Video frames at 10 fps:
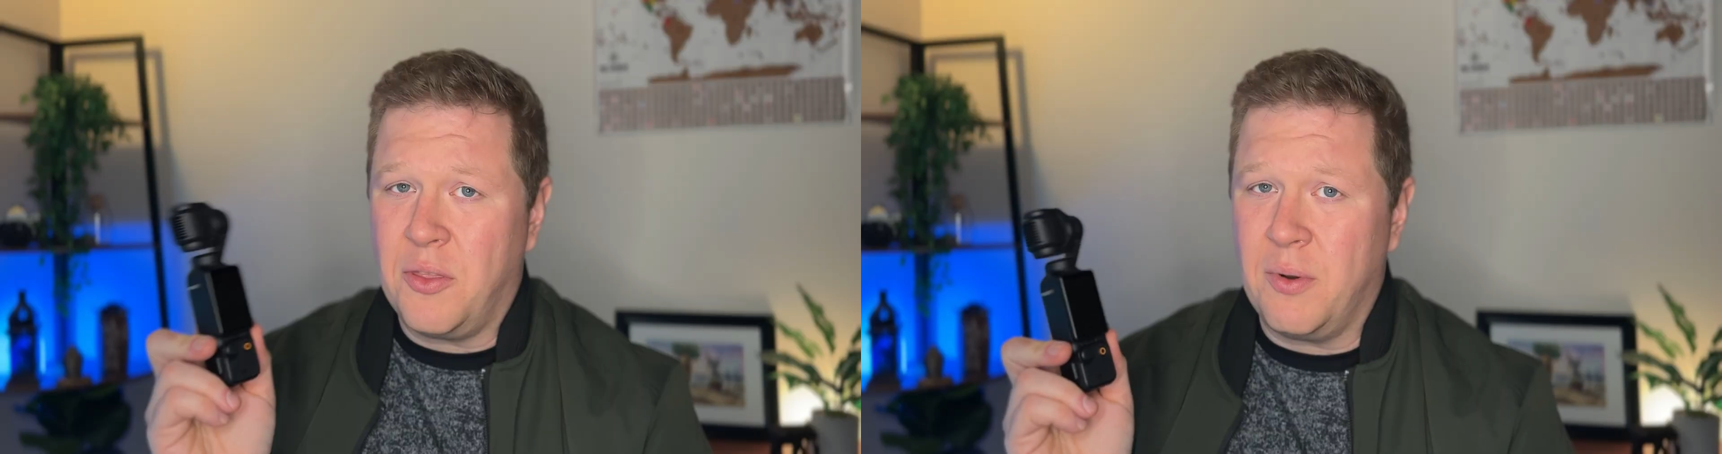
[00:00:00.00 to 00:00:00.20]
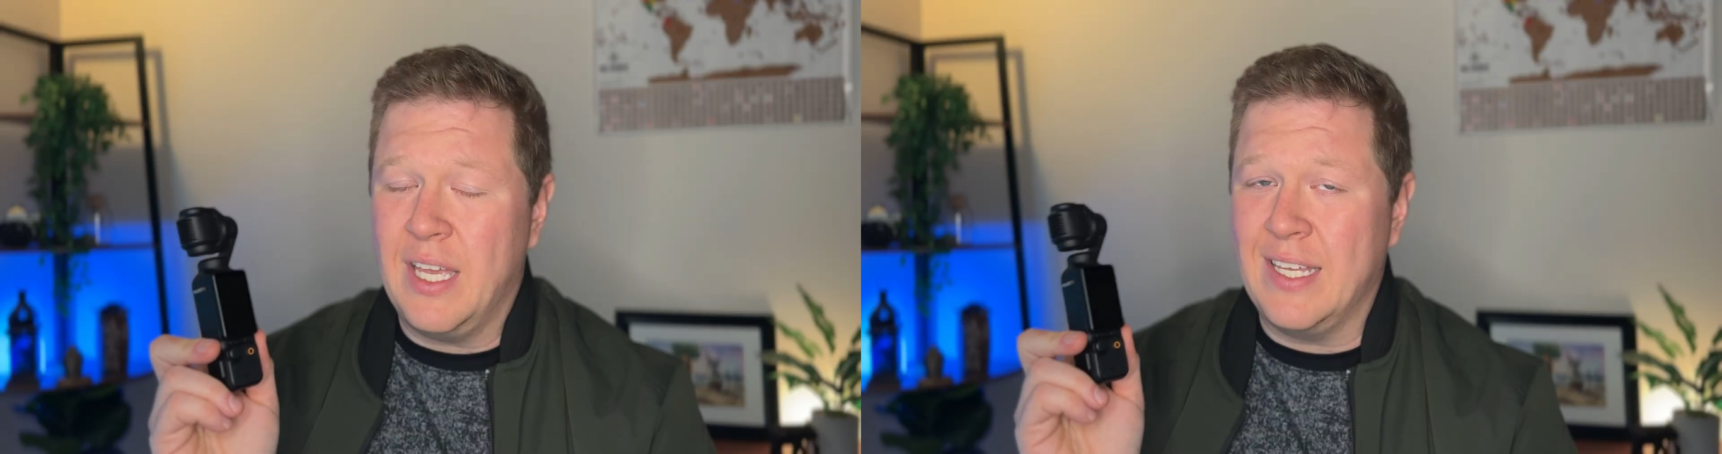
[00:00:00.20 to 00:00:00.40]

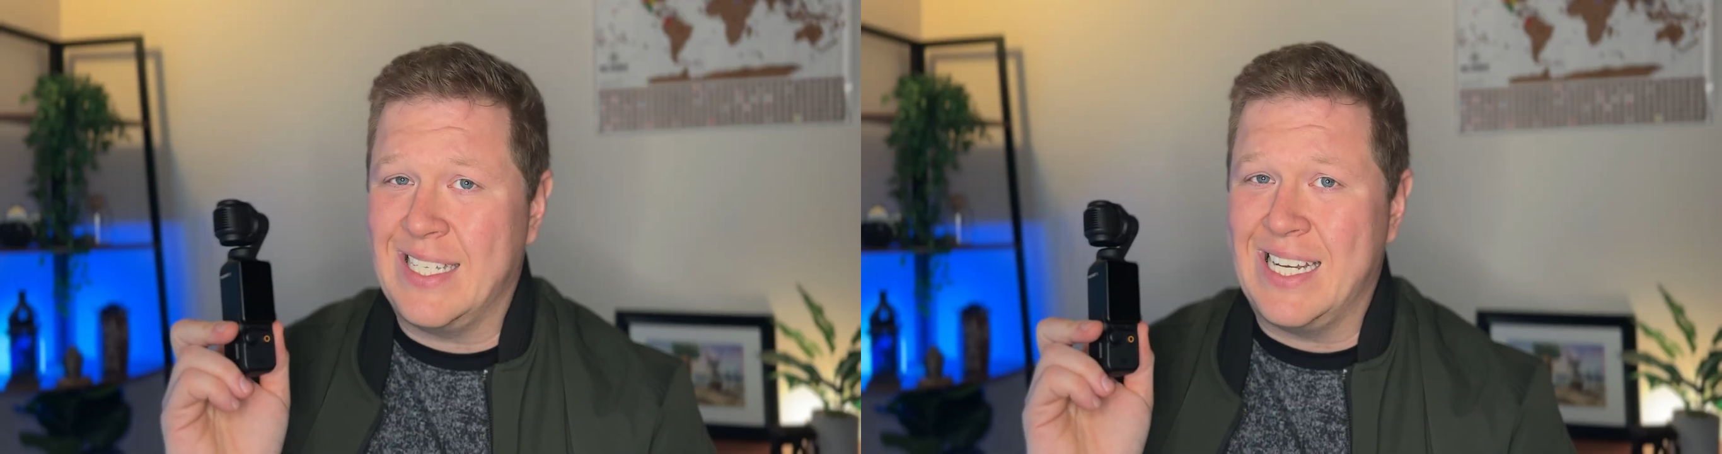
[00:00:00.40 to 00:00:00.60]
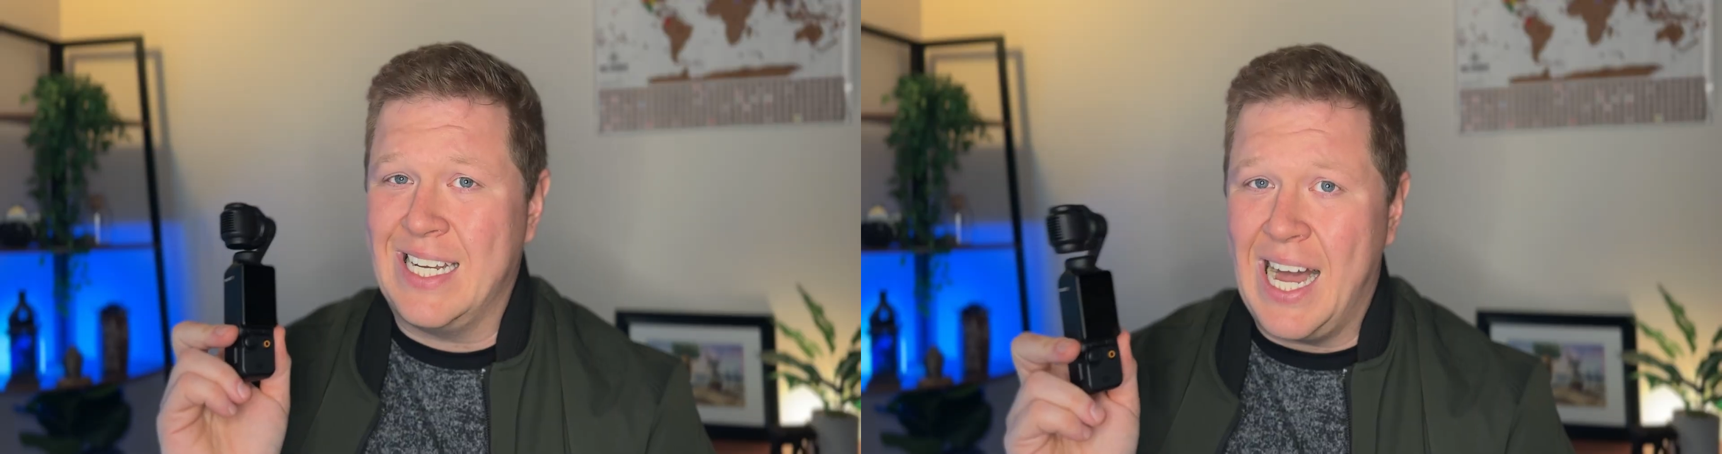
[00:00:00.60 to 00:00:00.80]
3
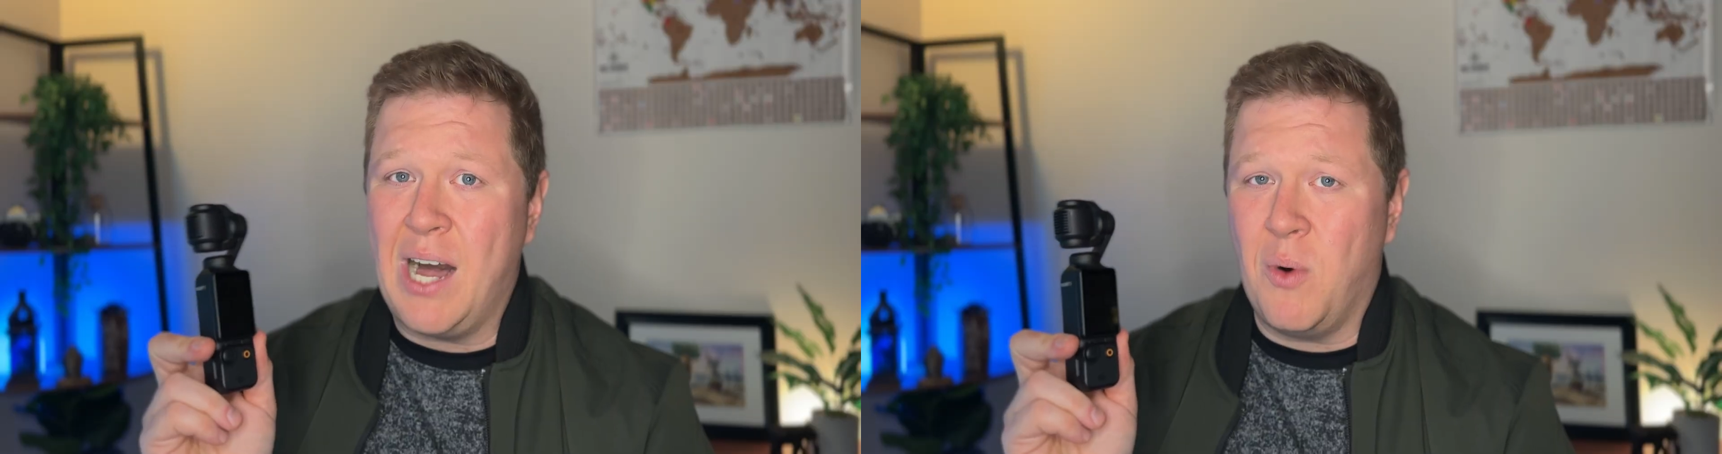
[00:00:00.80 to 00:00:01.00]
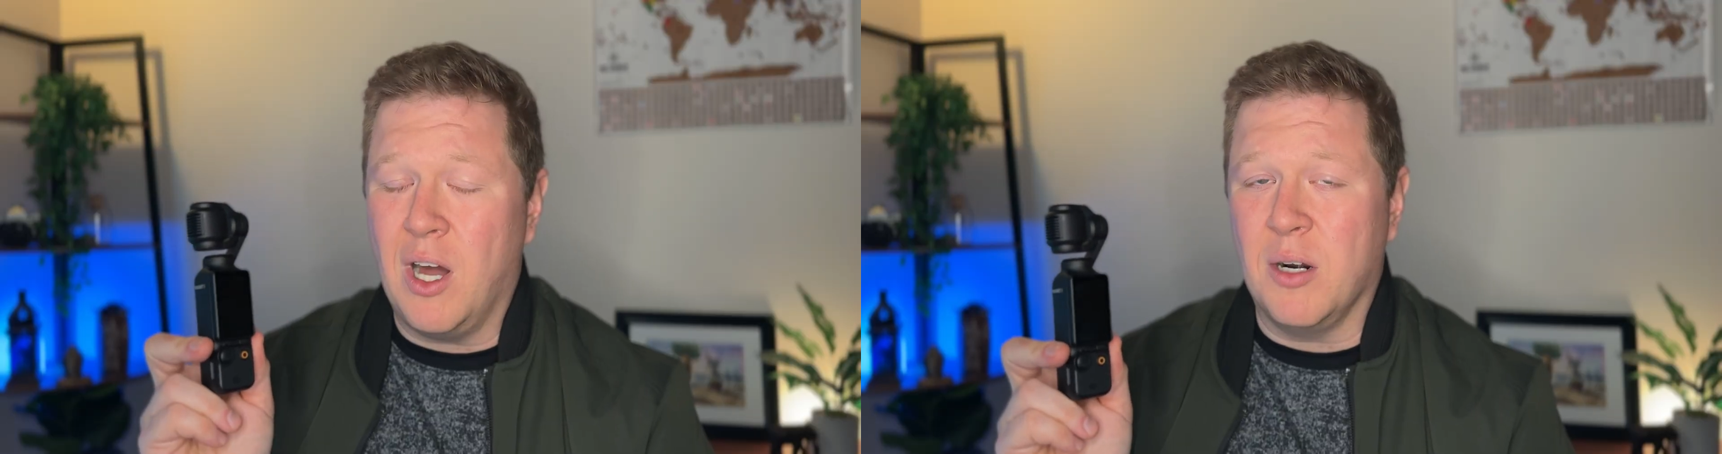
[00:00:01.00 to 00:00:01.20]
is
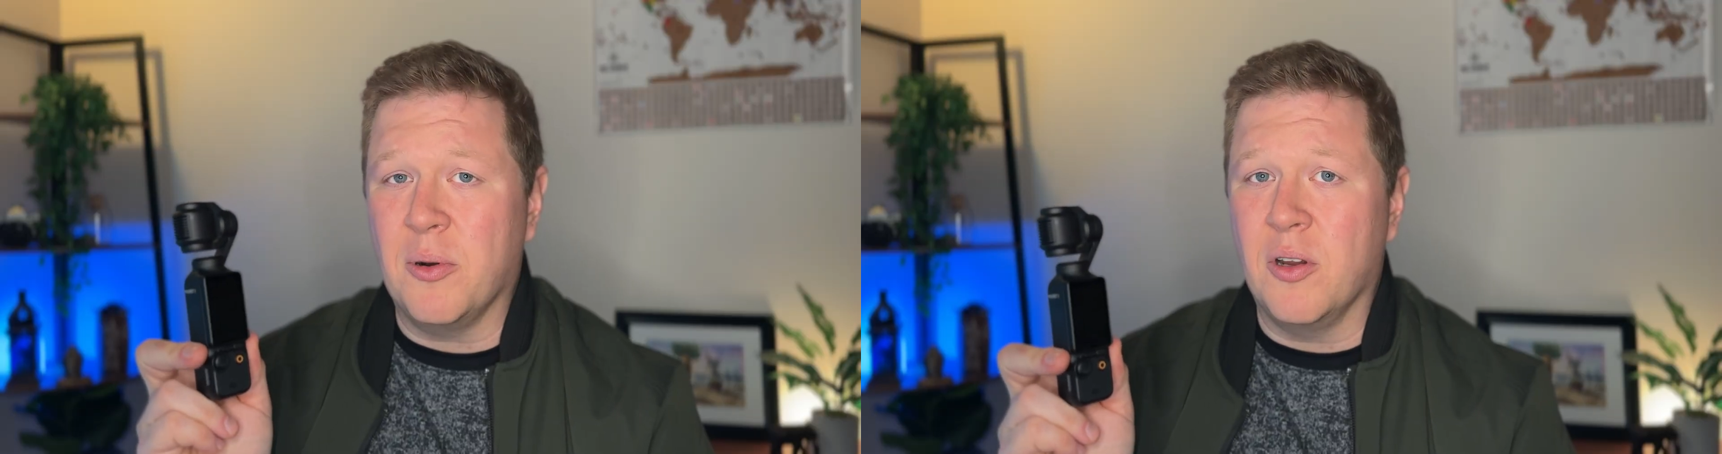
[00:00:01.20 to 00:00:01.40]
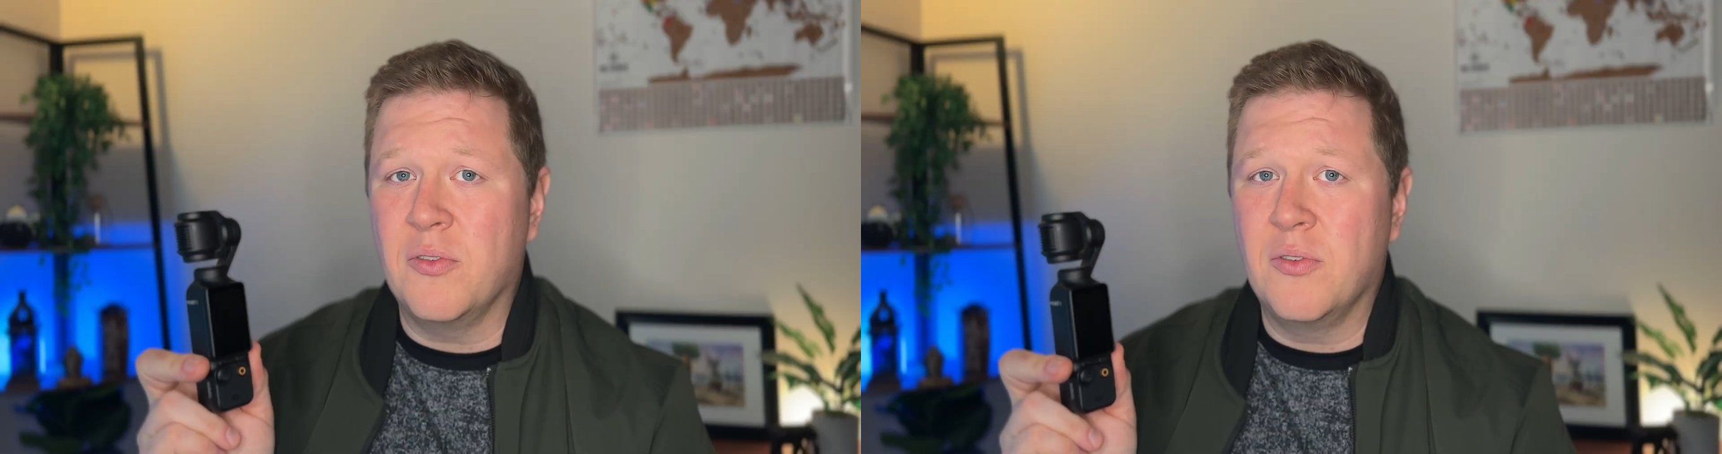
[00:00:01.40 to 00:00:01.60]
not
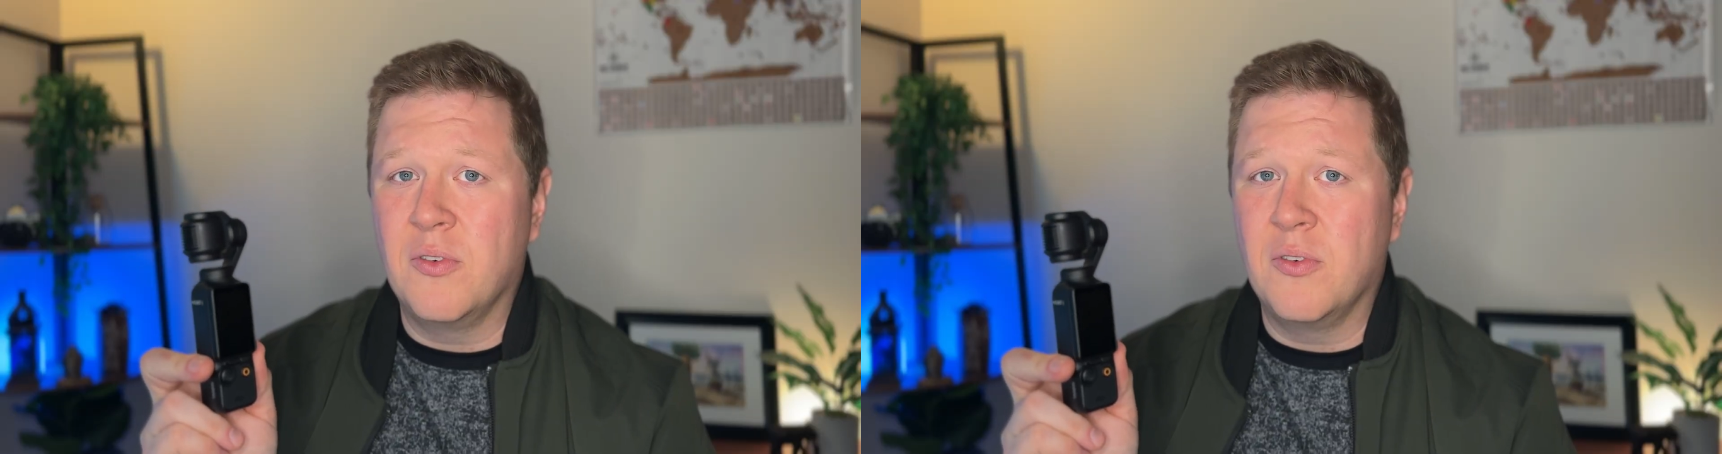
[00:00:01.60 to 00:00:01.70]
waterproof.